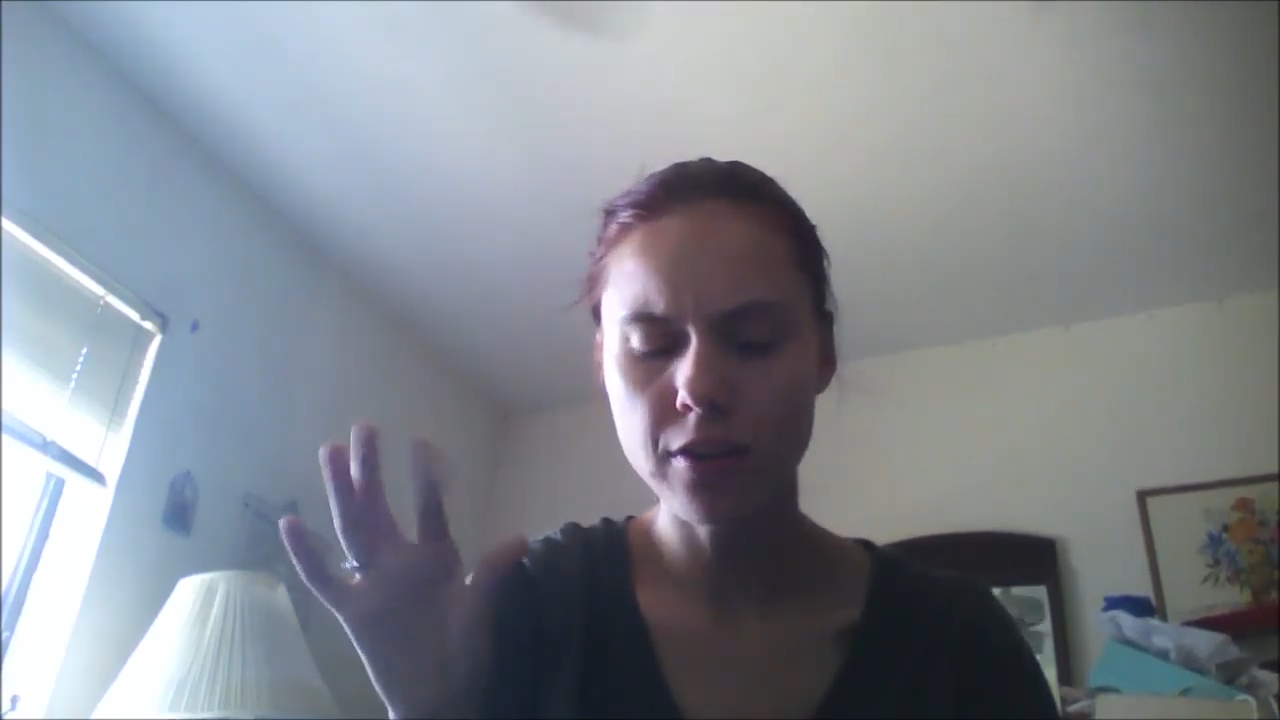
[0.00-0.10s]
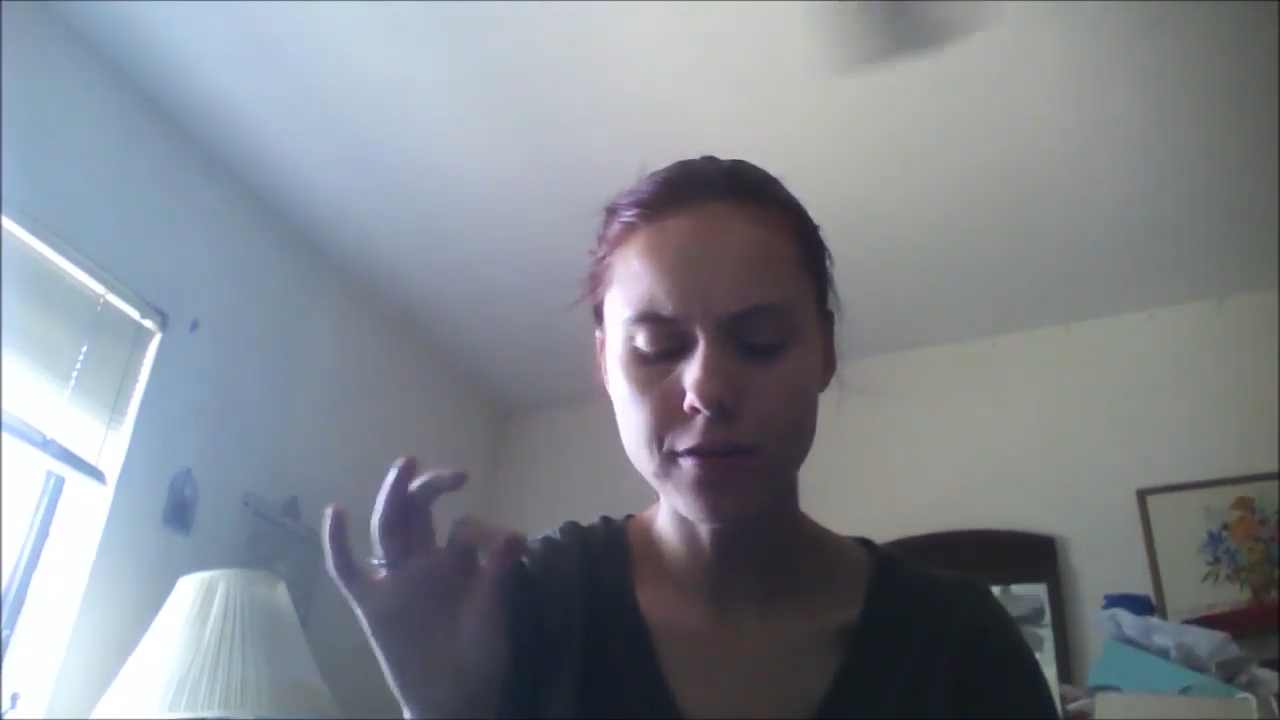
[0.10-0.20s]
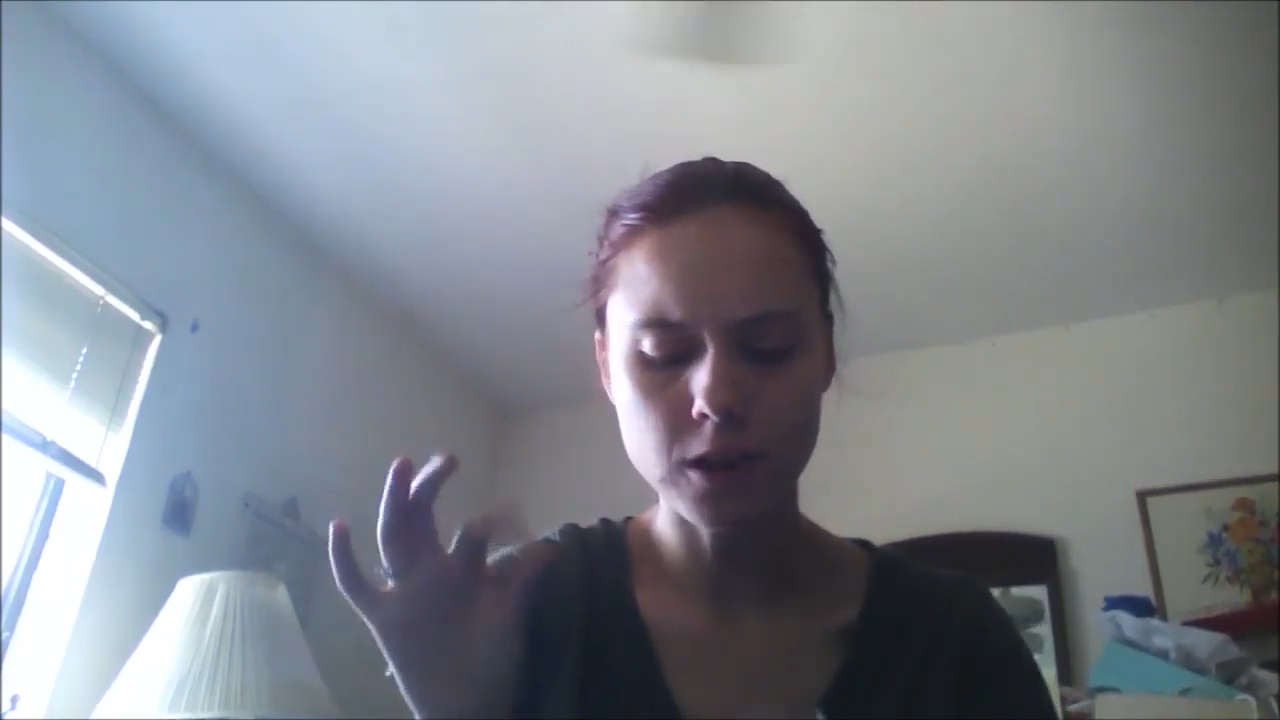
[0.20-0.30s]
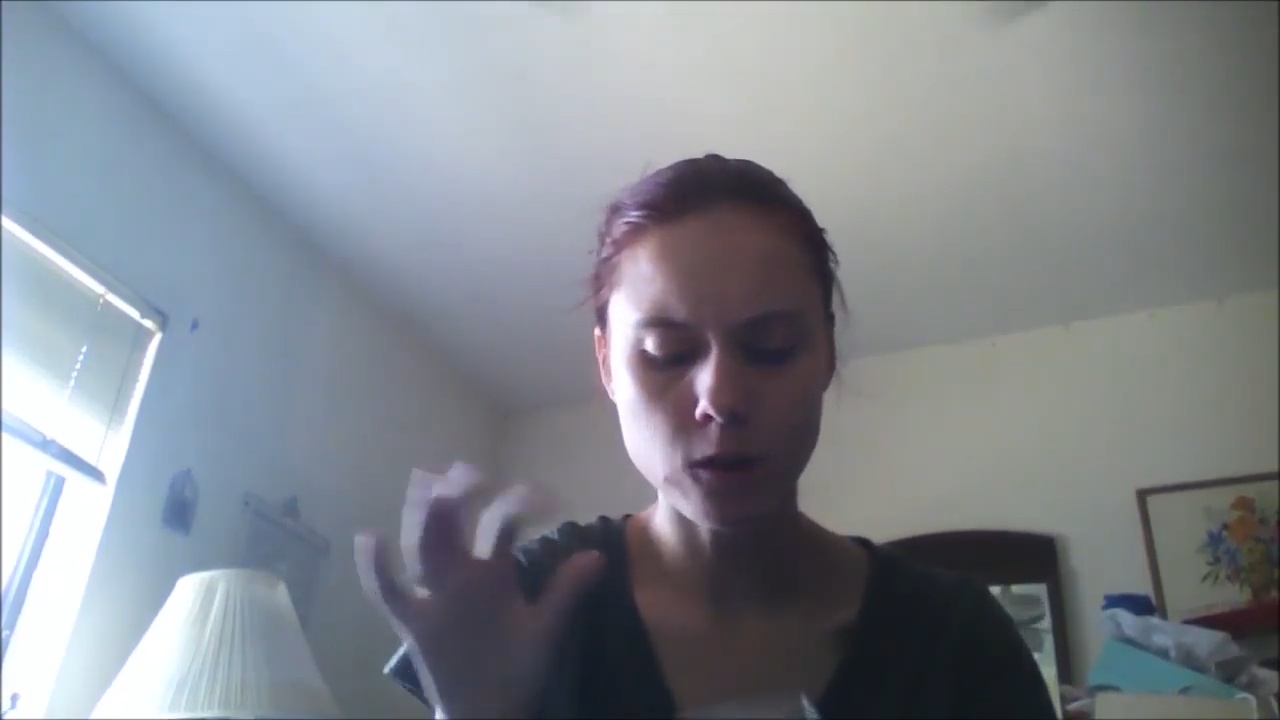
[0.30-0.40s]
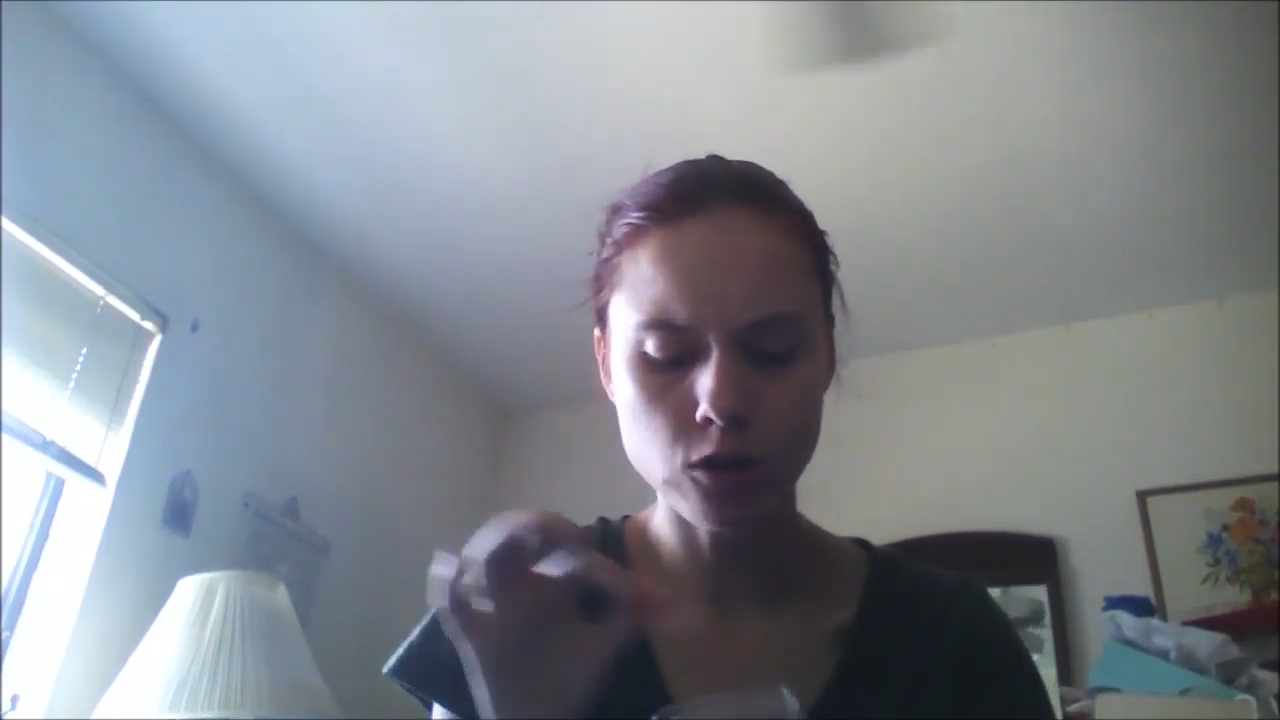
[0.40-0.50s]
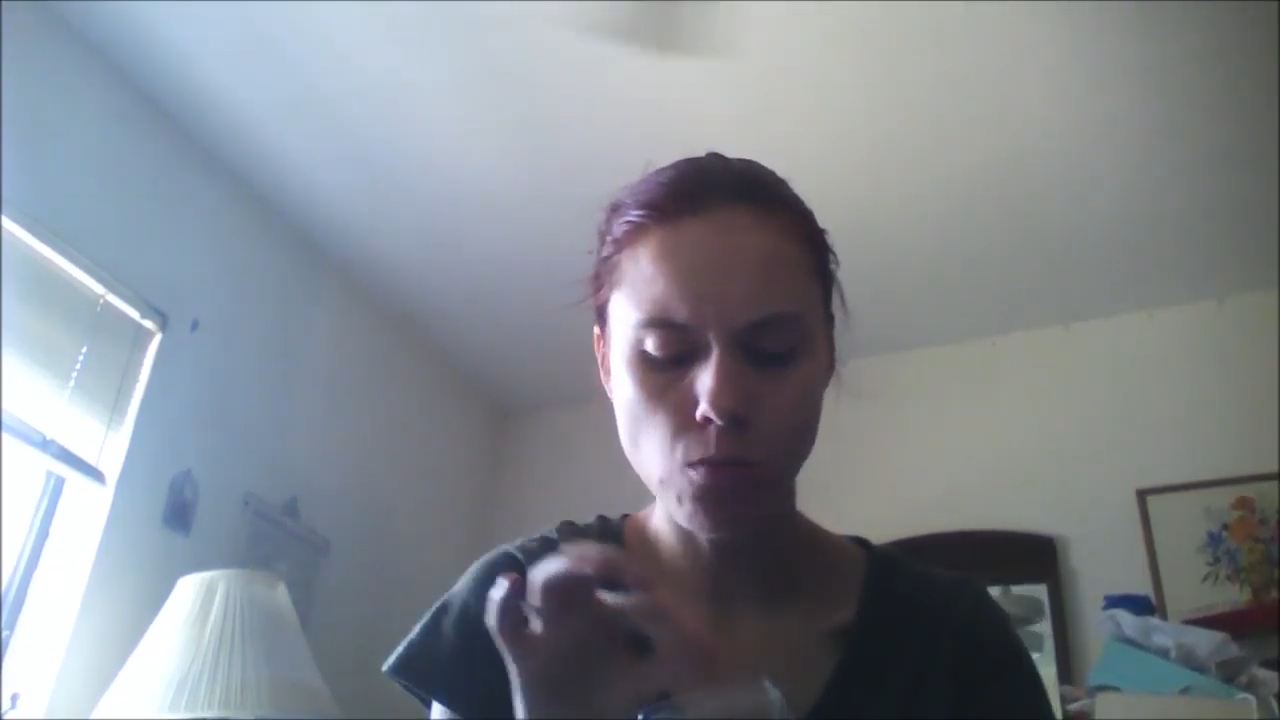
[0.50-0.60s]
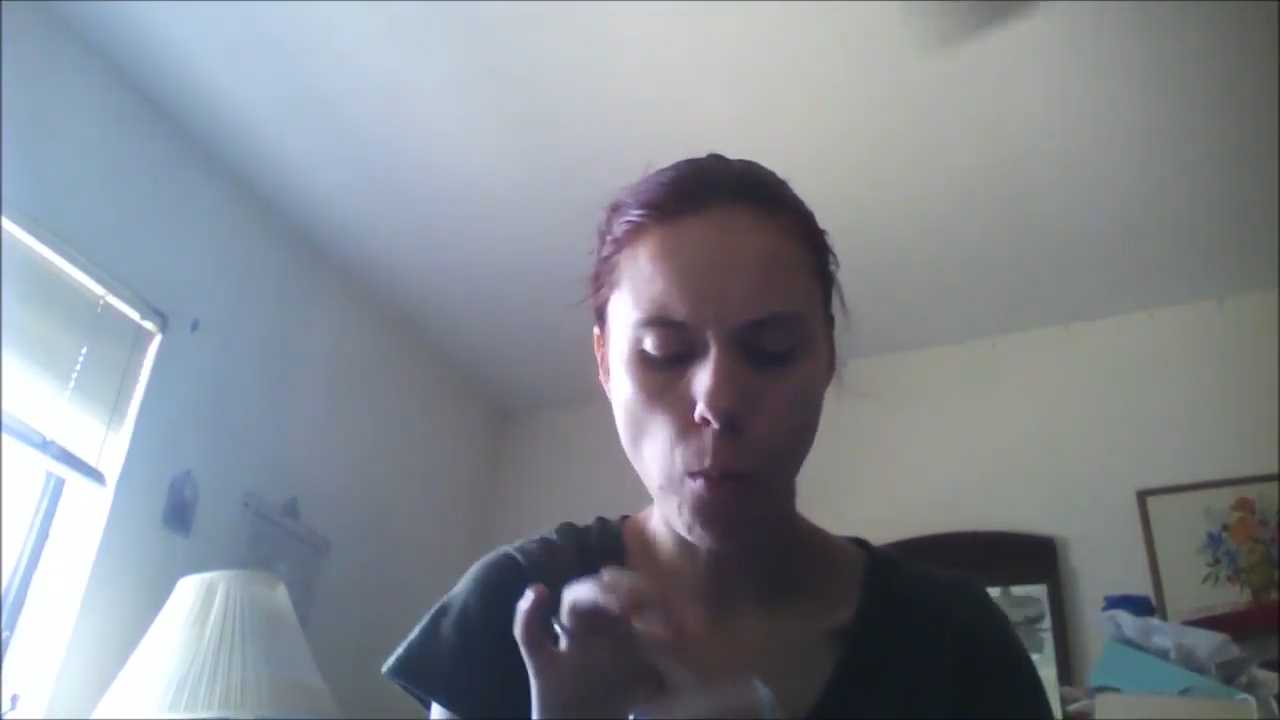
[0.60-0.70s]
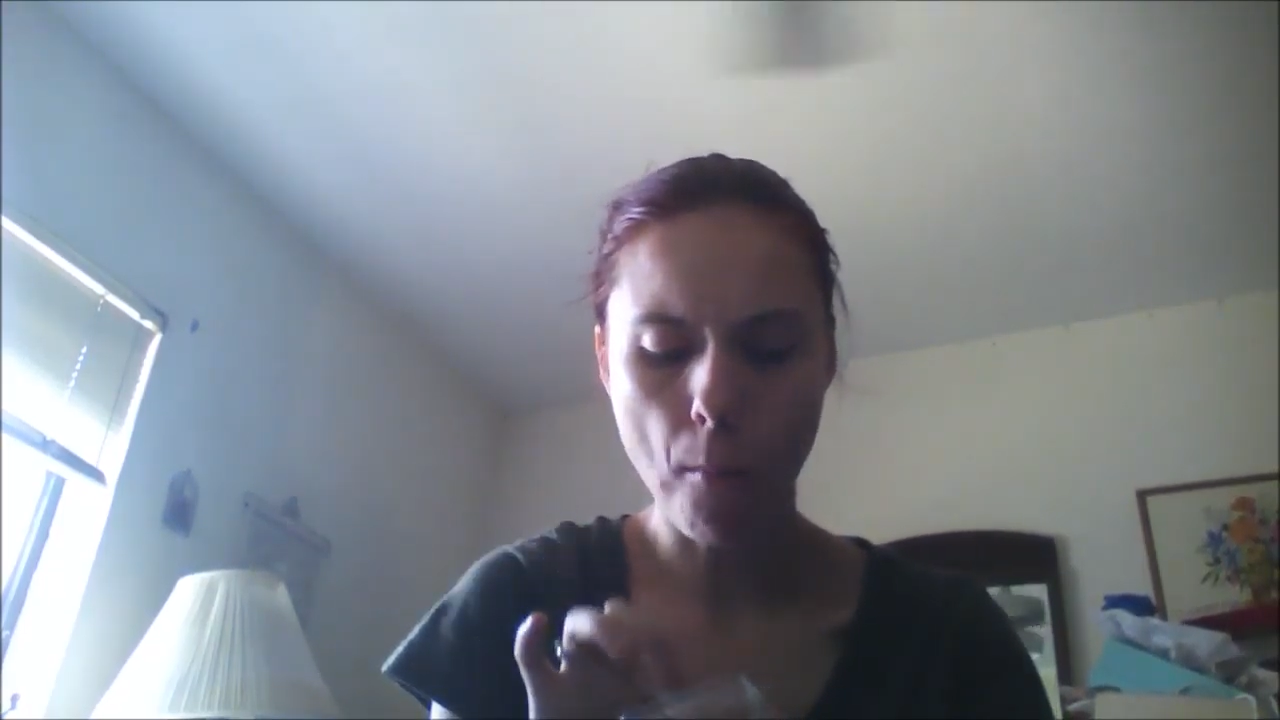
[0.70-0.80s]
on the fingers,